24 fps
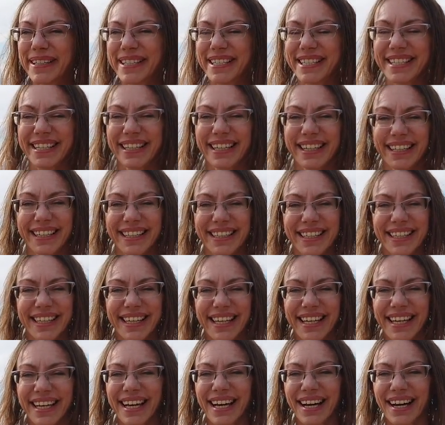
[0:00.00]
but uh,
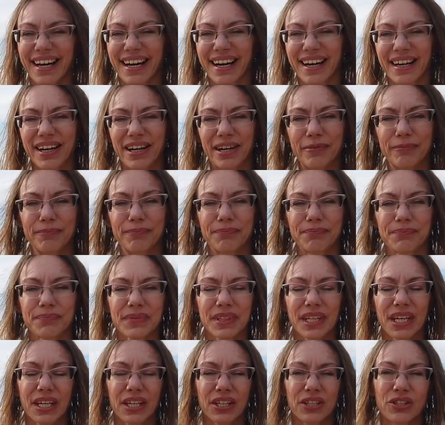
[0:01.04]
um,
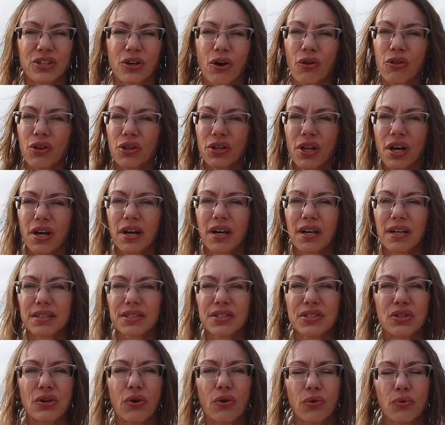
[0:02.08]
know the
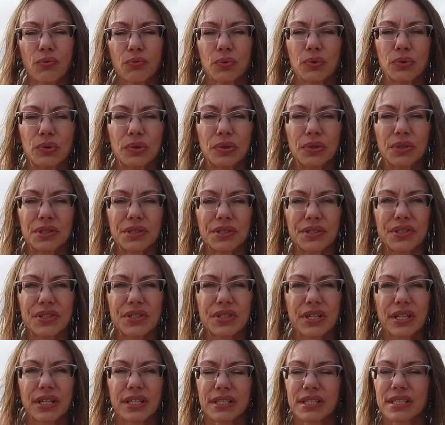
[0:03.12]
laws, know the
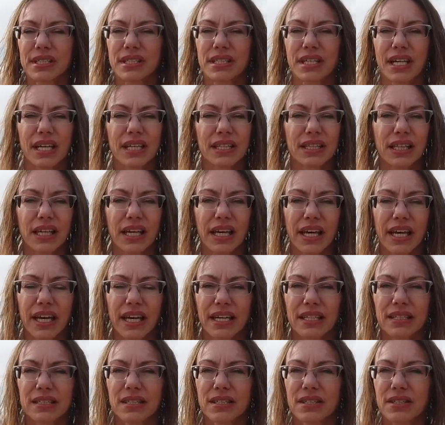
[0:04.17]
rules. State
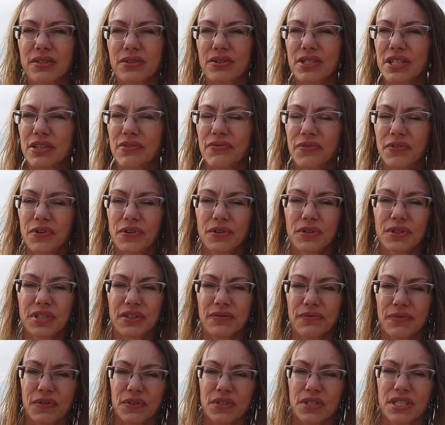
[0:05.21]
lands are different,
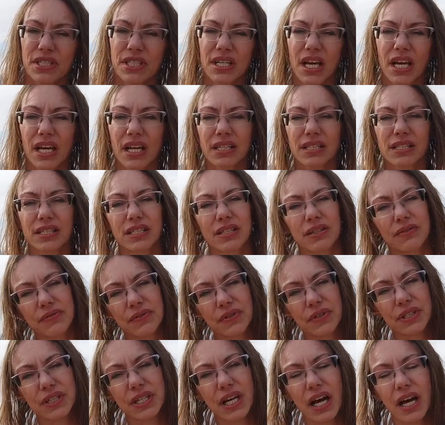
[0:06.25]
different states,
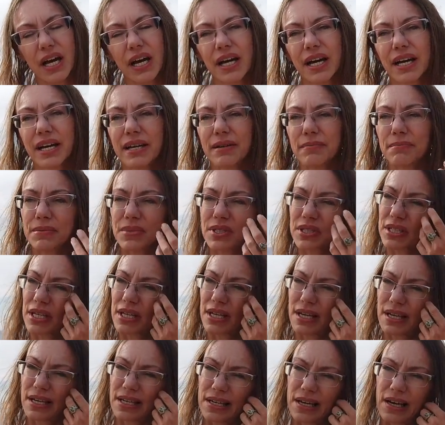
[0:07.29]
different times,
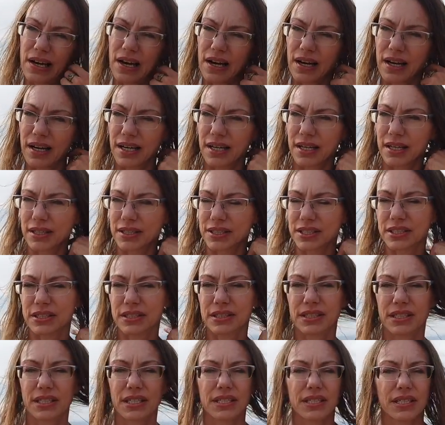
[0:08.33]
uh,
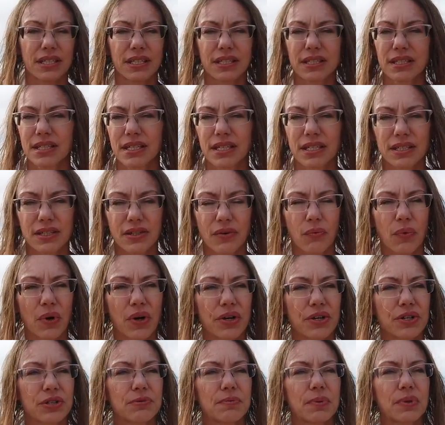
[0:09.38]
distances of
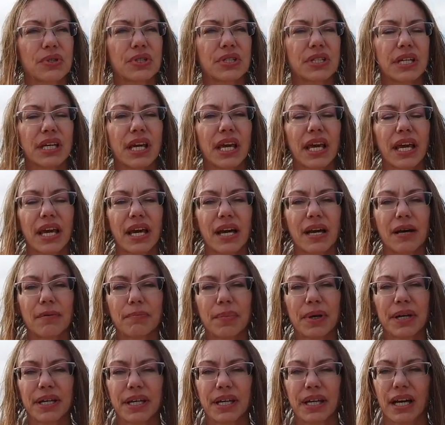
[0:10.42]
where you're supposed to
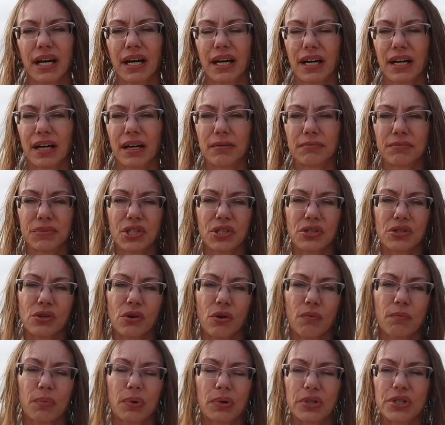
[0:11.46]
camp. Um, just
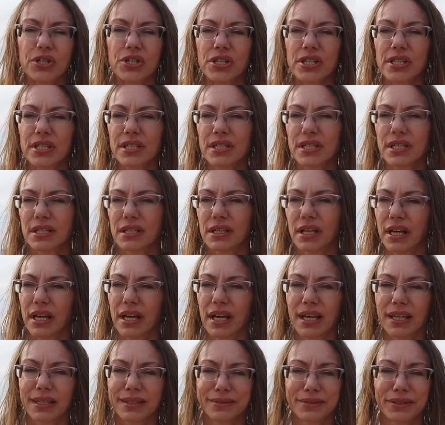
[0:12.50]
don't push it,
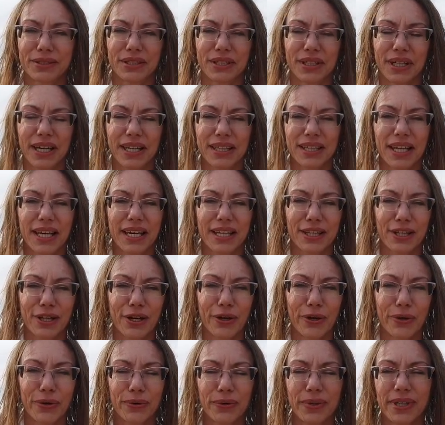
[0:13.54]
and I lay
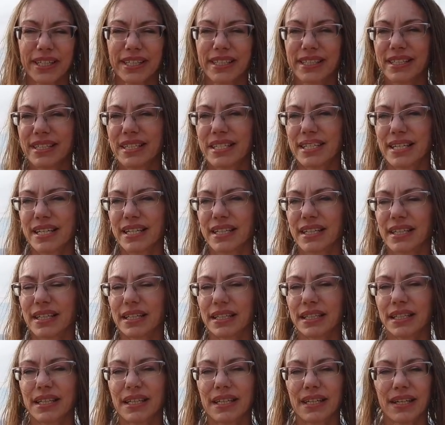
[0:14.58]
low, and
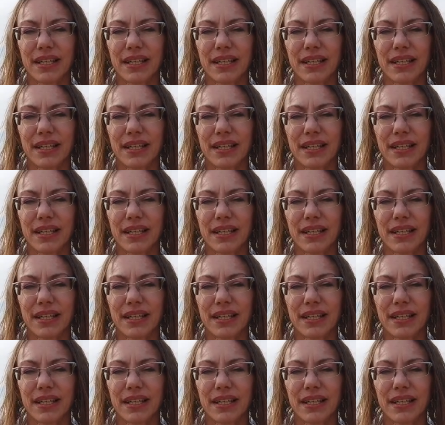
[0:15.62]
uh,